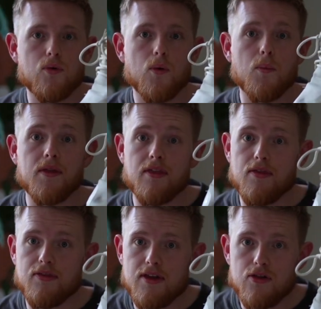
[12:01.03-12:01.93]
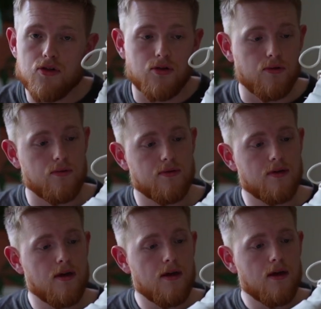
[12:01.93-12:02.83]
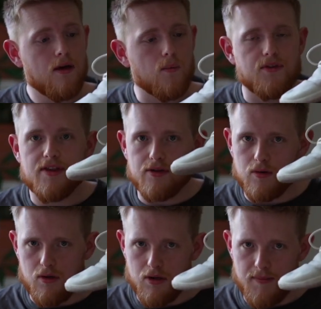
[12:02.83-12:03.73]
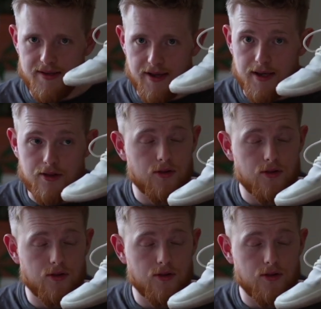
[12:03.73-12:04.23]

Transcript: with these shoes, well, these are no longer my daily shoes